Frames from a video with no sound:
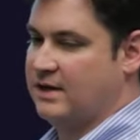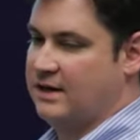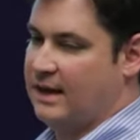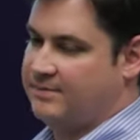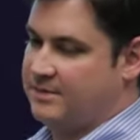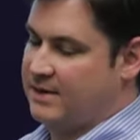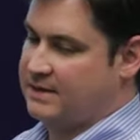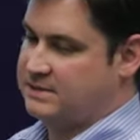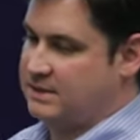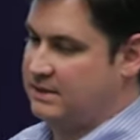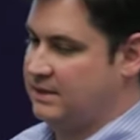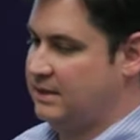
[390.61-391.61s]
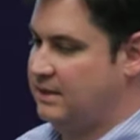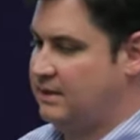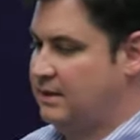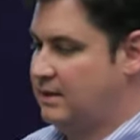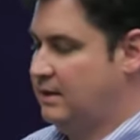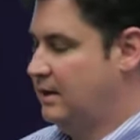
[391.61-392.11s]
on optimizing
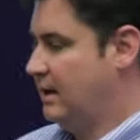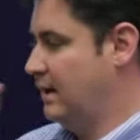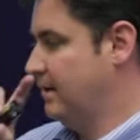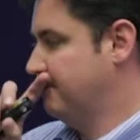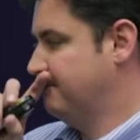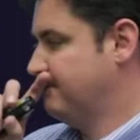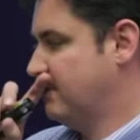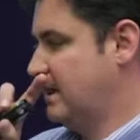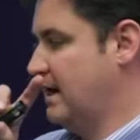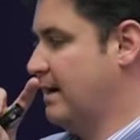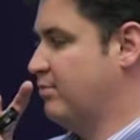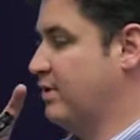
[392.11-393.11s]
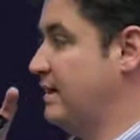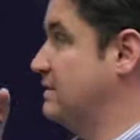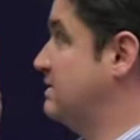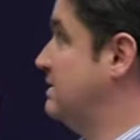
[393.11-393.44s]
the operating